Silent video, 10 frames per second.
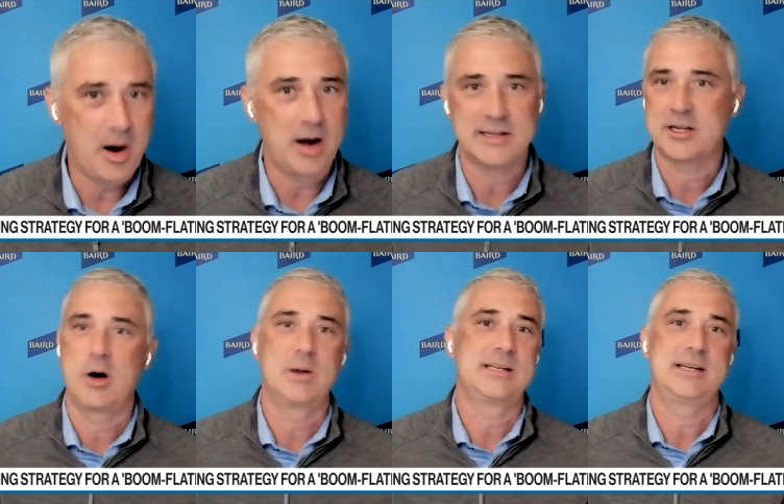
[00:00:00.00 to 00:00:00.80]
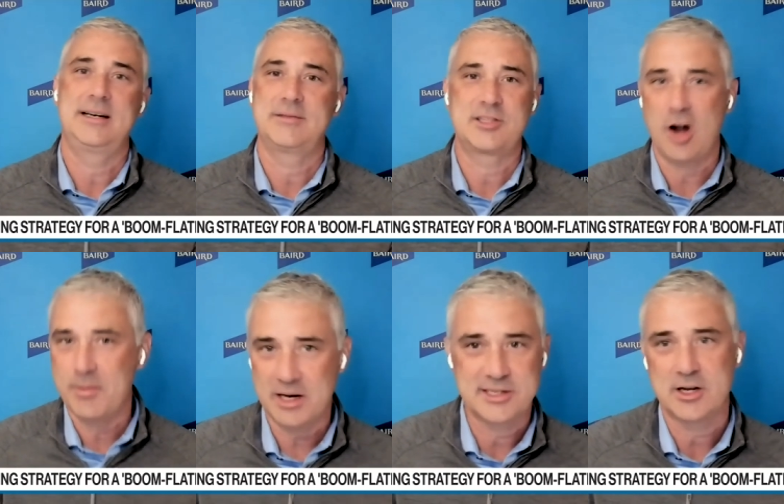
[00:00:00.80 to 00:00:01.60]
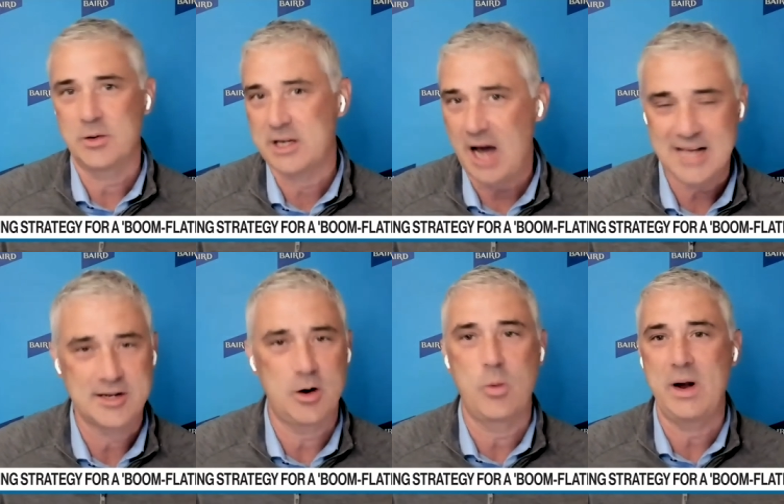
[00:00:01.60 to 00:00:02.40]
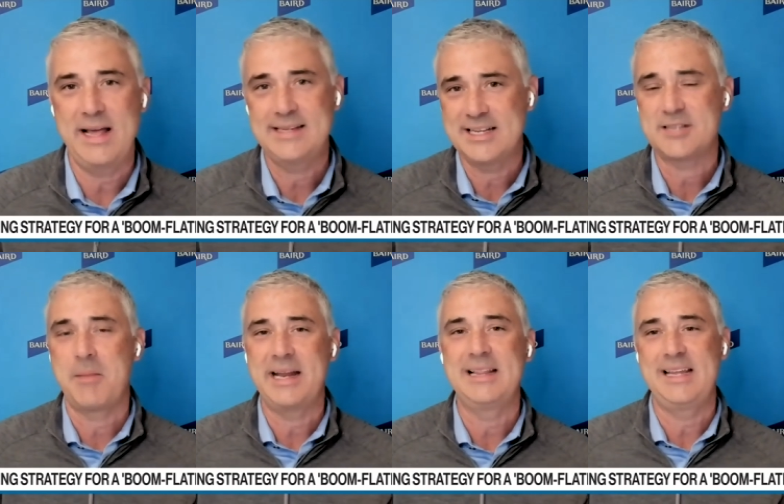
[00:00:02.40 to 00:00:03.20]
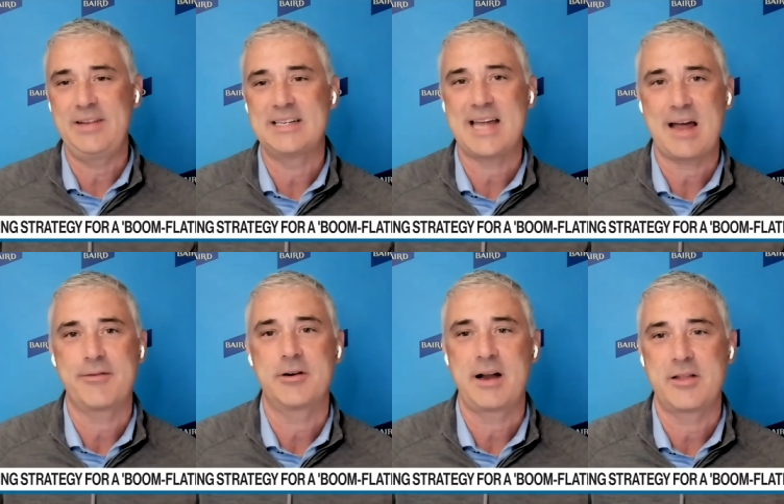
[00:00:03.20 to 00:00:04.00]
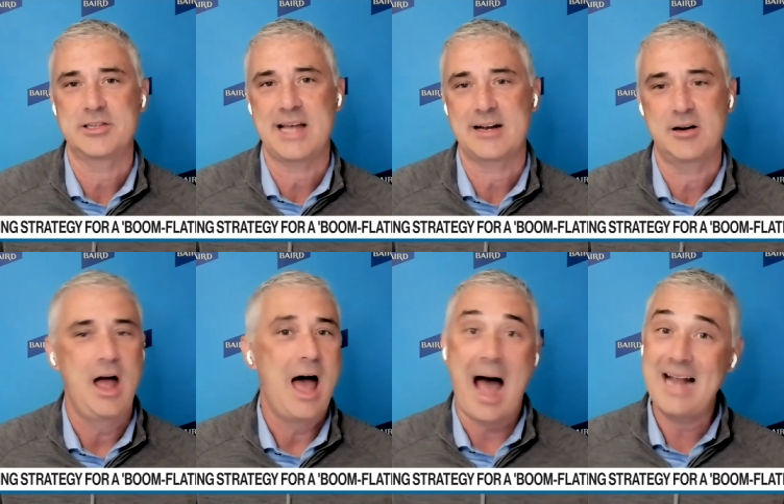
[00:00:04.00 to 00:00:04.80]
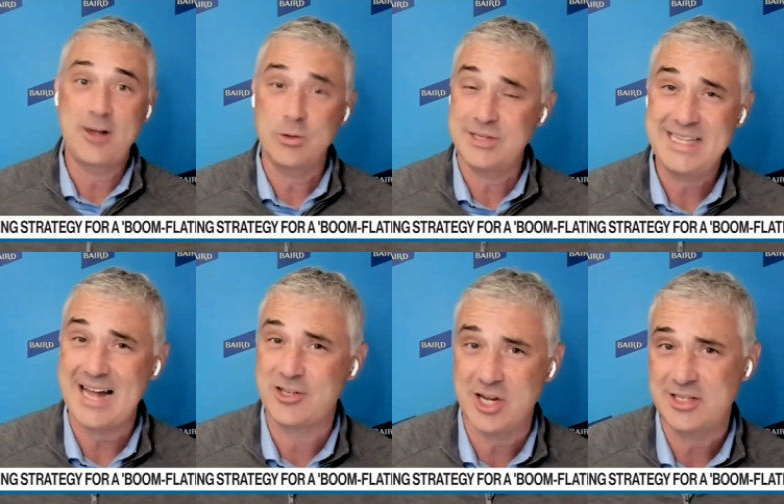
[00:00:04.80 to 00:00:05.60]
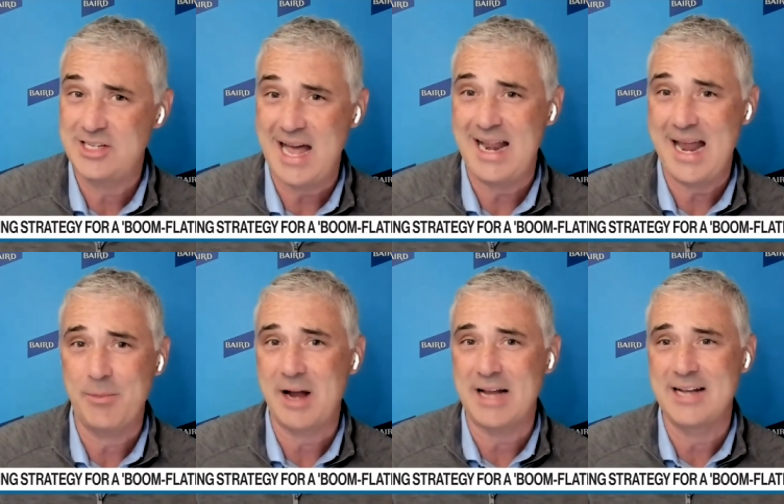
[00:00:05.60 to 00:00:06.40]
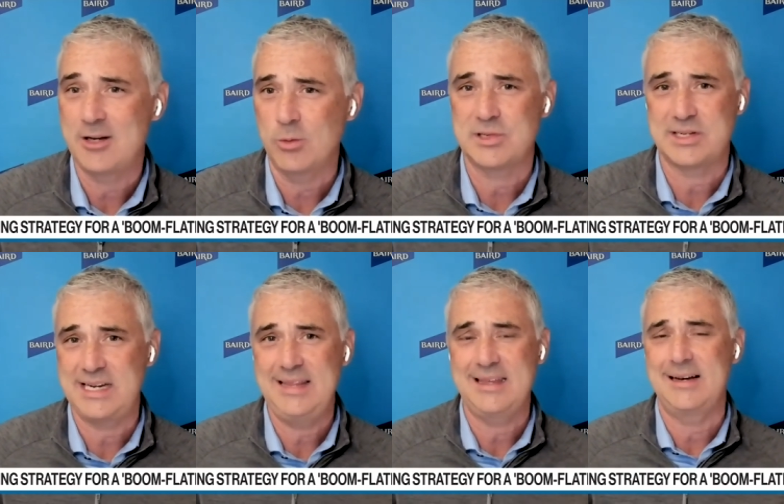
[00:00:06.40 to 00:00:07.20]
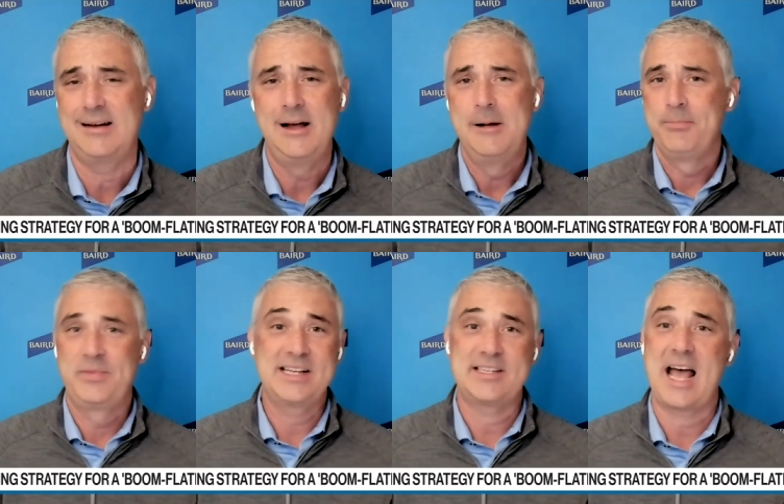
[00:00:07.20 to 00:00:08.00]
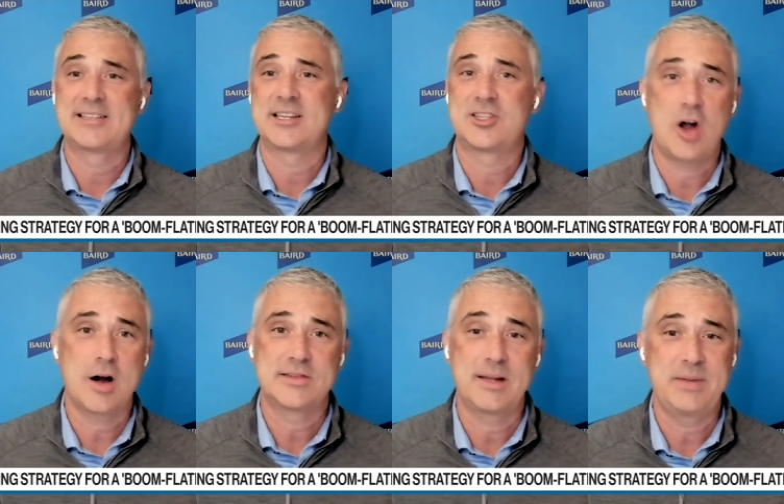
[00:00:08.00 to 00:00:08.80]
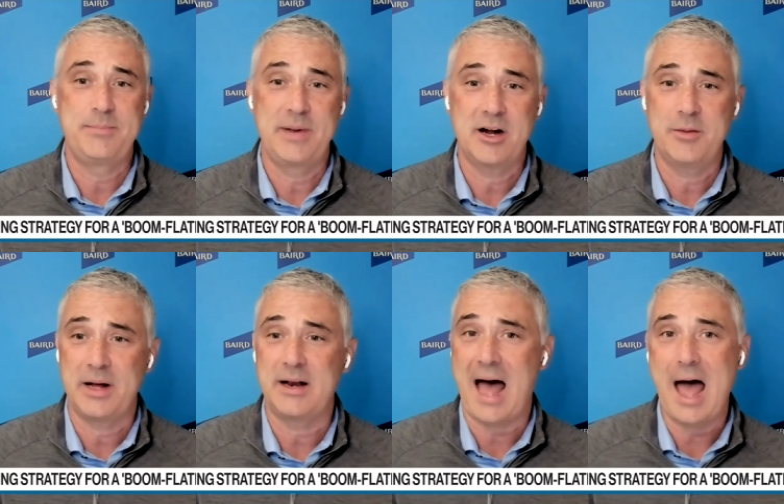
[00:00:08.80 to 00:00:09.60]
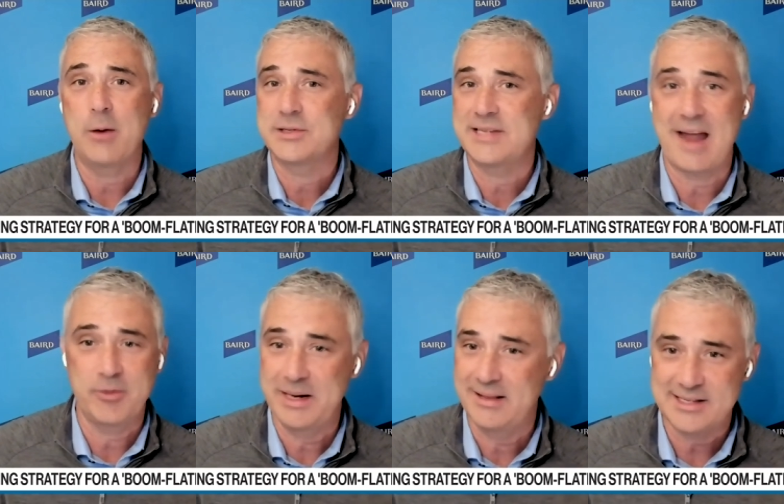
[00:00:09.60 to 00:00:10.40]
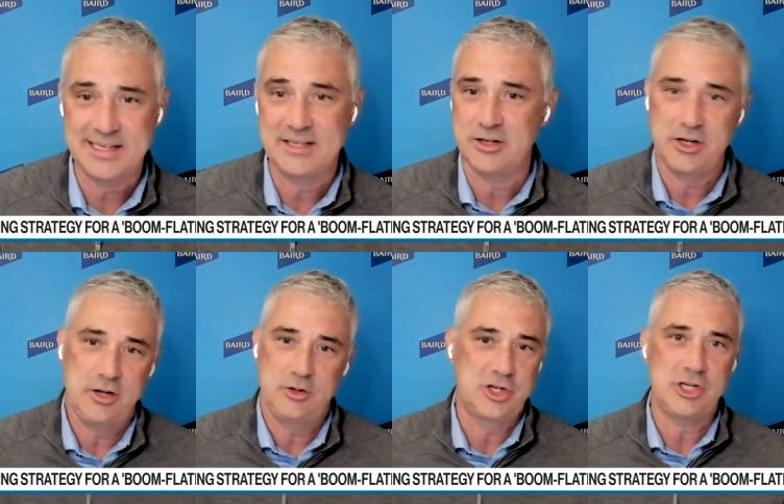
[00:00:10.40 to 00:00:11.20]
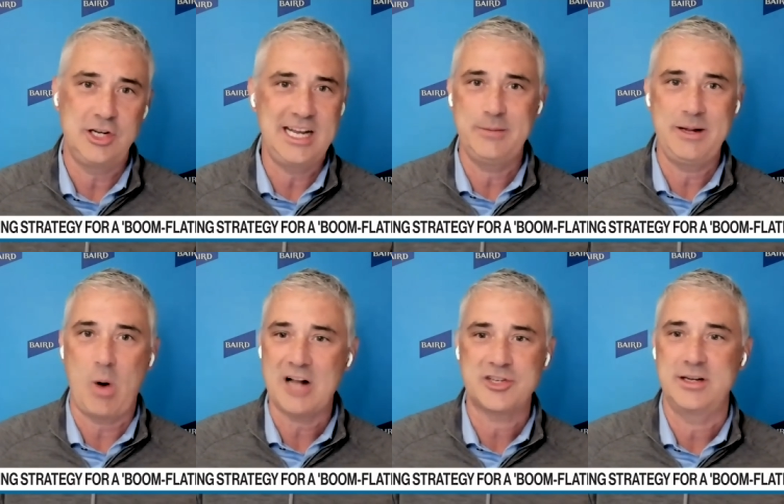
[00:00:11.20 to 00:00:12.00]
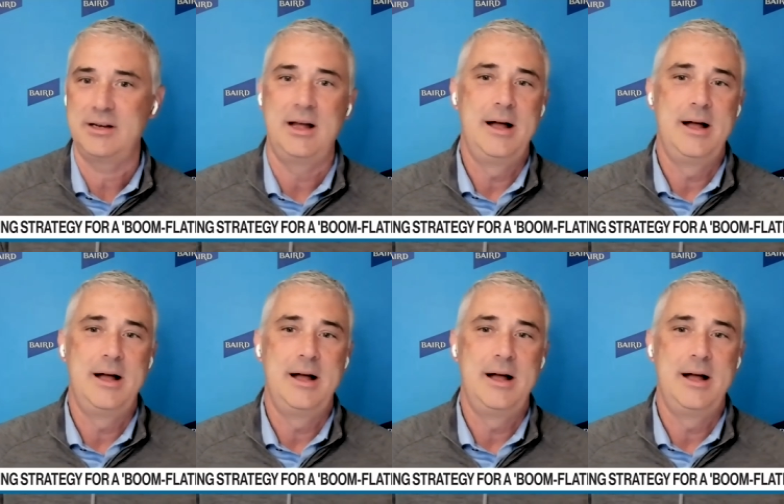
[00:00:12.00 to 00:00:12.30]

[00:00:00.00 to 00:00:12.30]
Is it going to Starbucks? Is it going to Costco? Is this money leaving tech for another sector? I don't see that just yet, Amber. I don't see this as the start of something bigger. But I will say, everybody listening, just you need to be watching